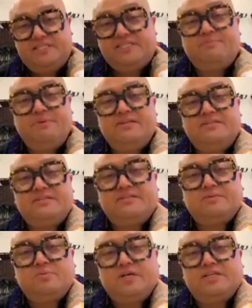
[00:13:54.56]

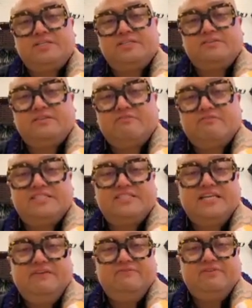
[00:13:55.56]
participants was they
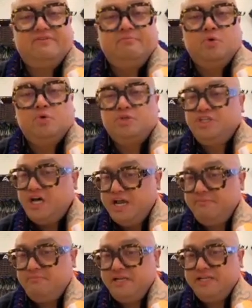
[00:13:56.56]
received more
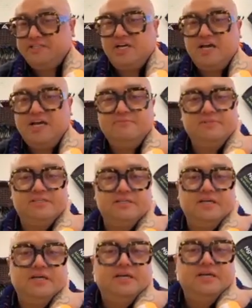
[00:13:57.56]
time at times,
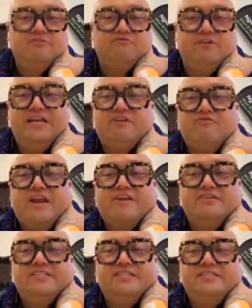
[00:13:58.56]

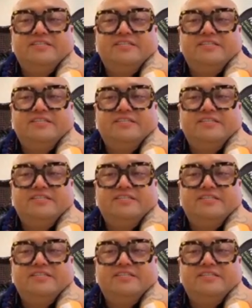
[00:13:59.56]
reader-writer